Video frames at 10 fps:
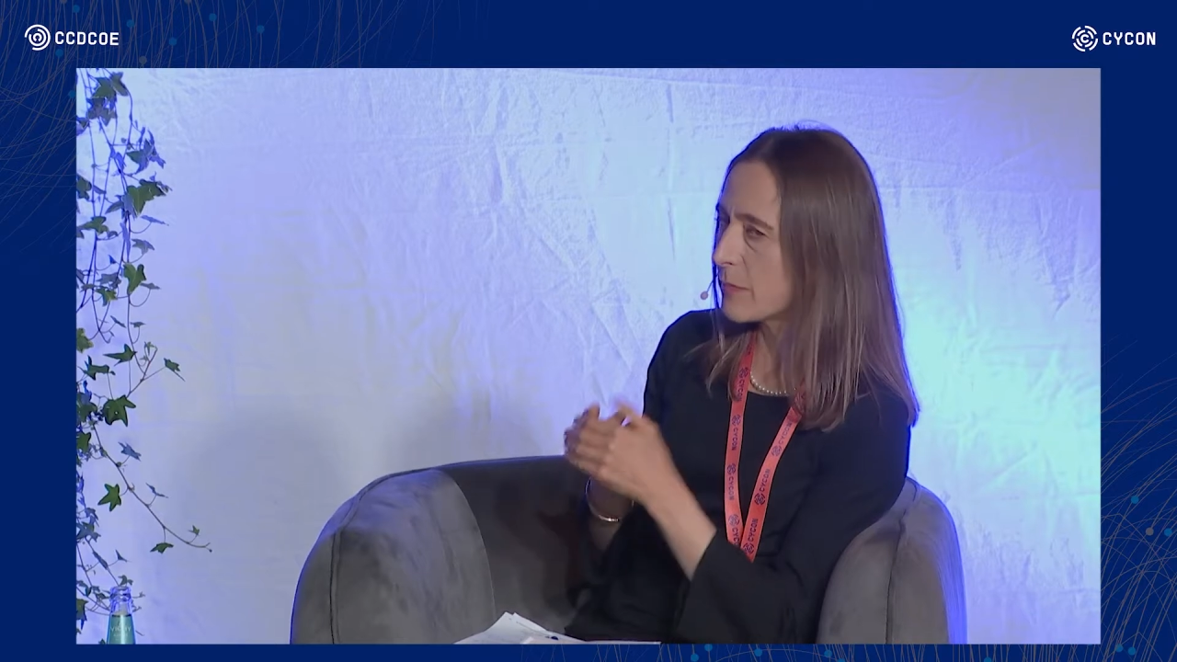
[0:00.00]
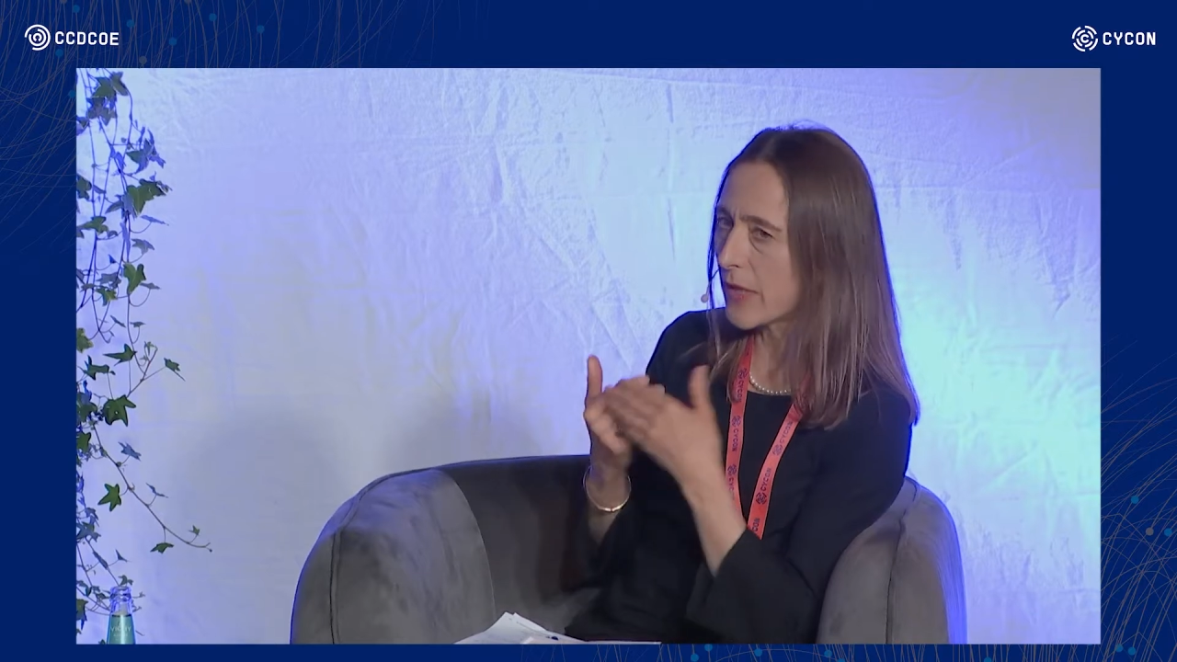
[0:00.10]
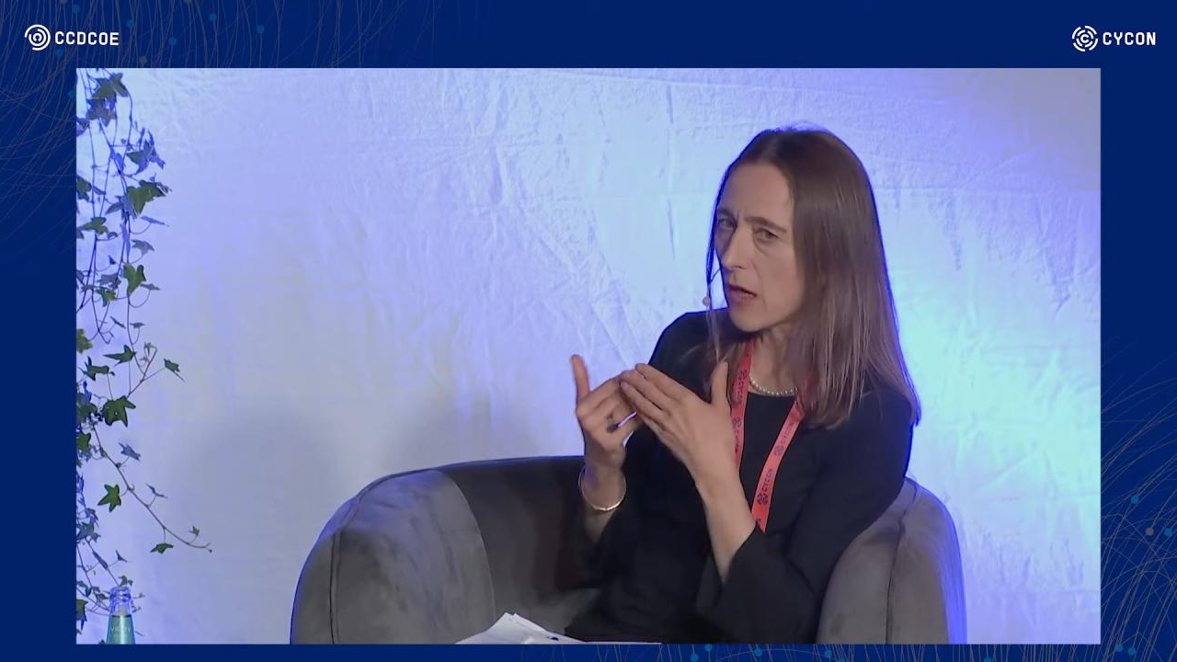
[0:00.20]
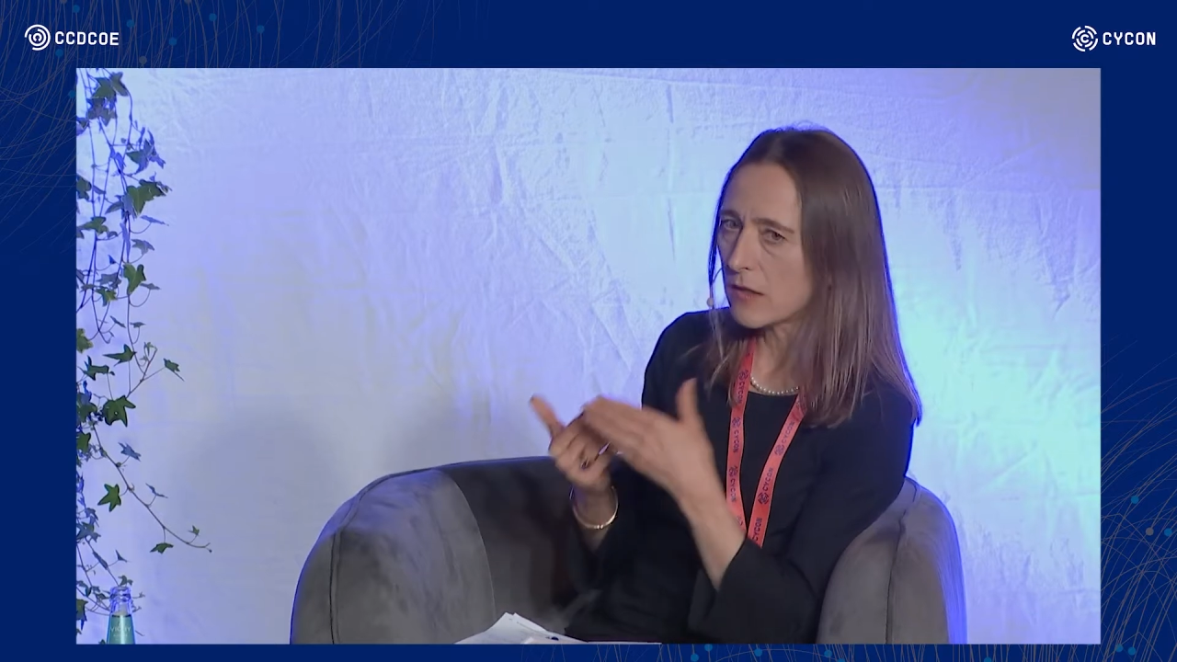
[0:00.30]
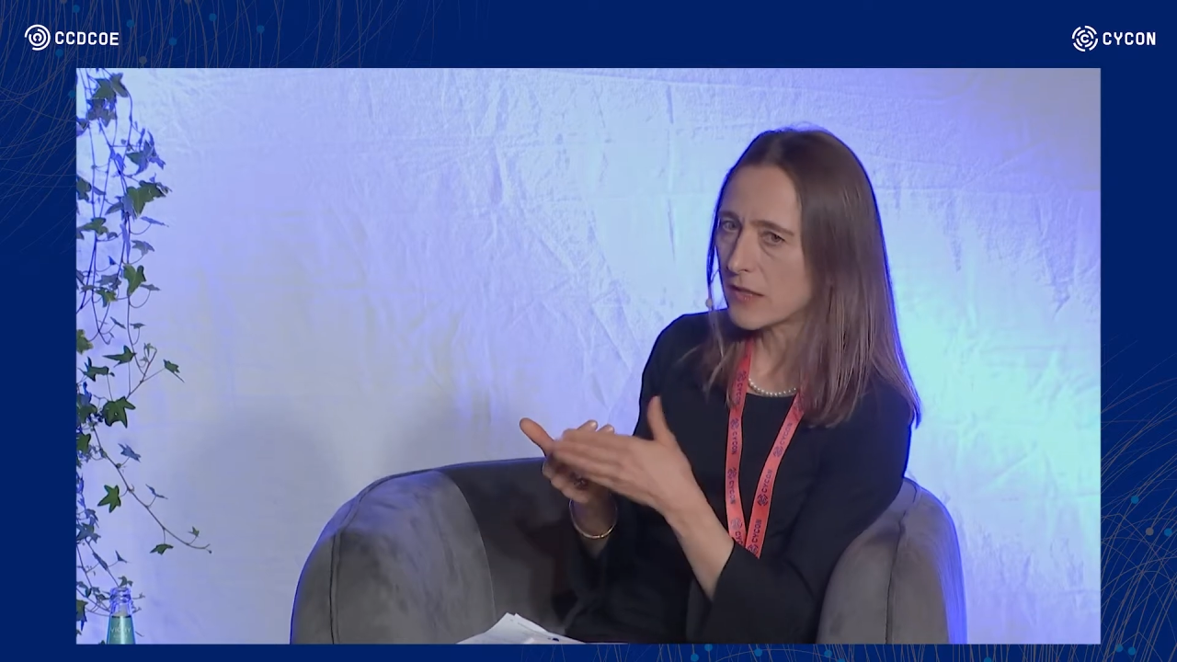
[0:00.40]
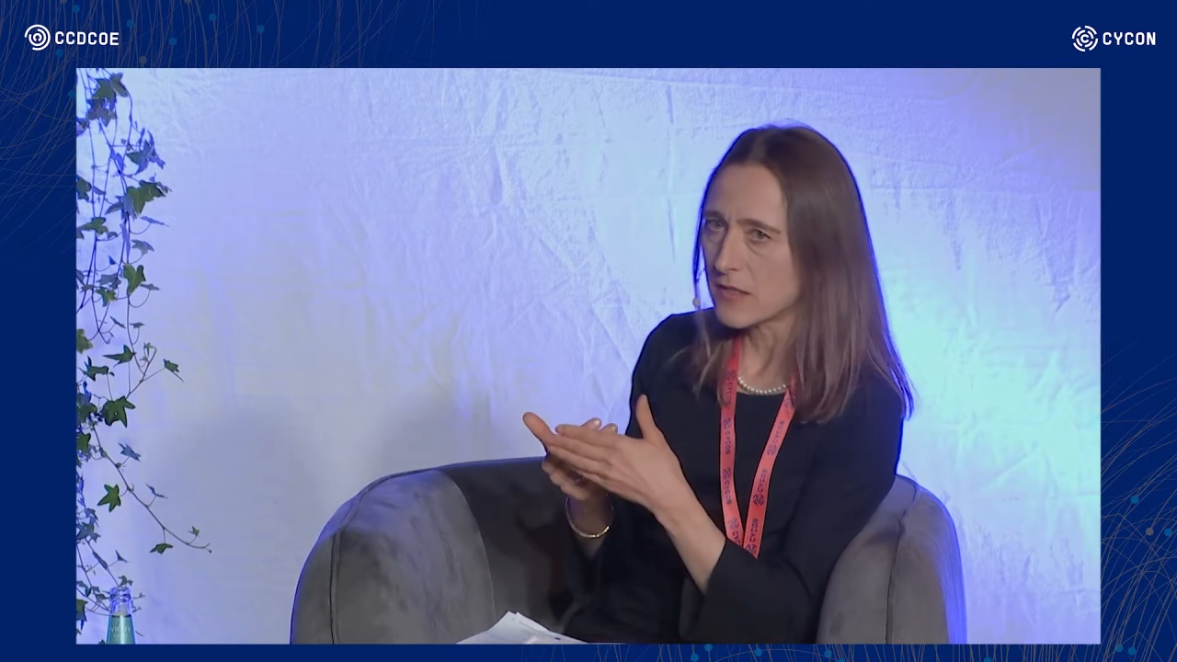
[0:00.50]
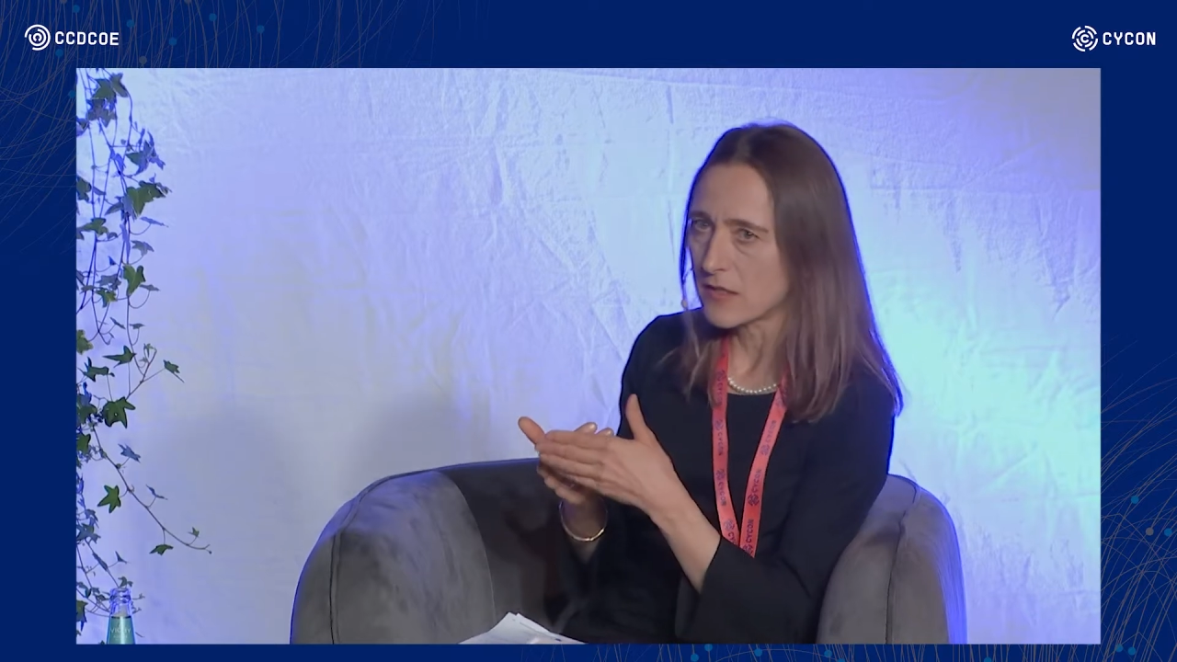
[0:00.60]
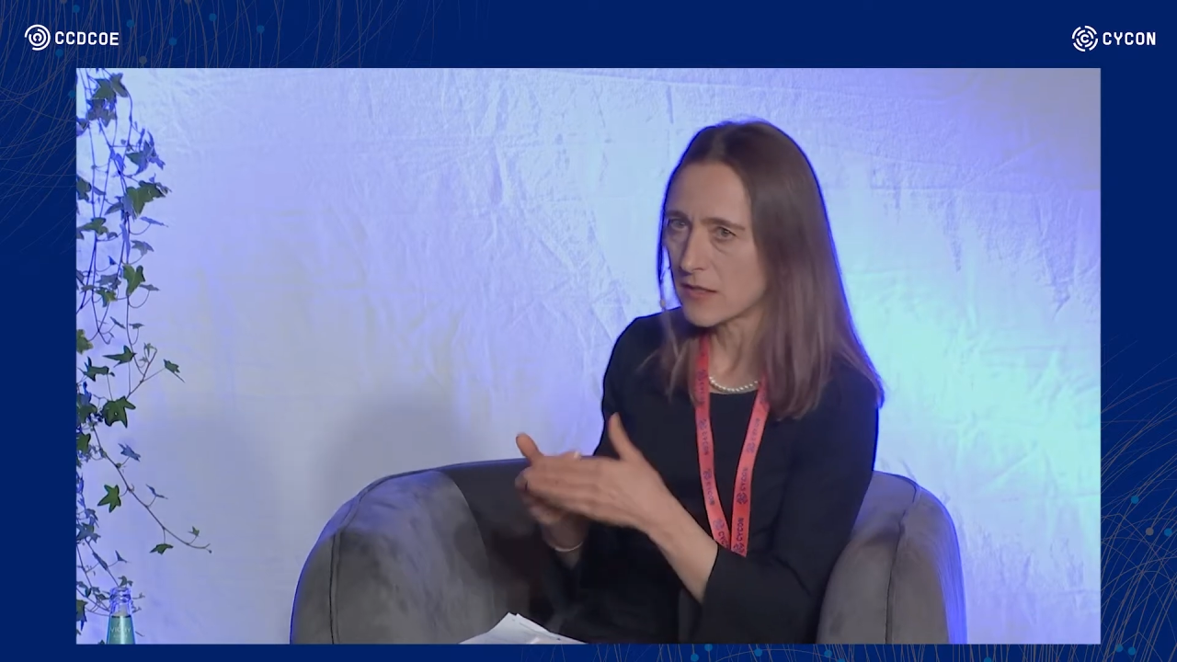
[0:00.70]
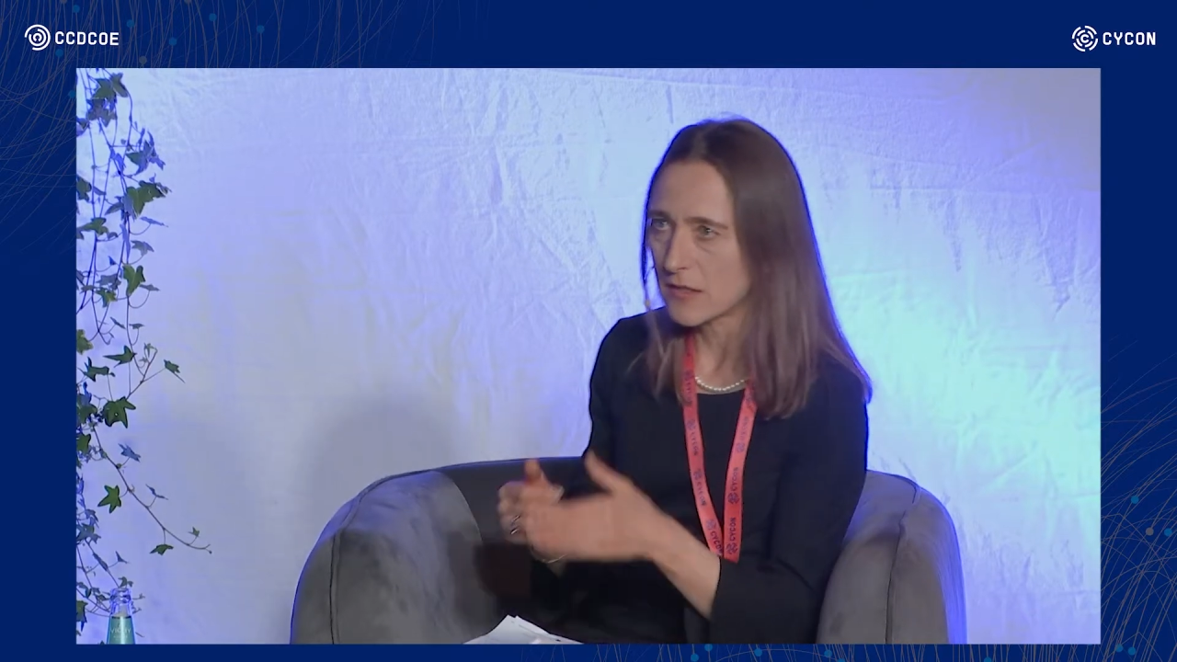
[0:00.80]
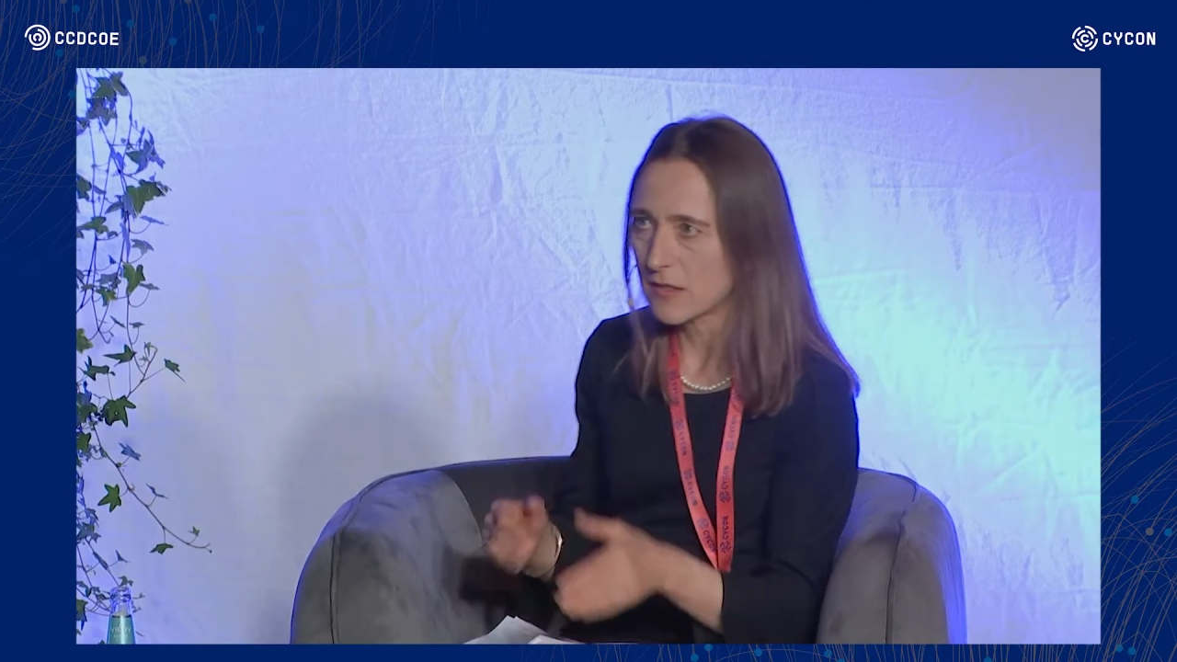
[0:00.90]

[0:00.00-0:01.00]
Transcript: be honest,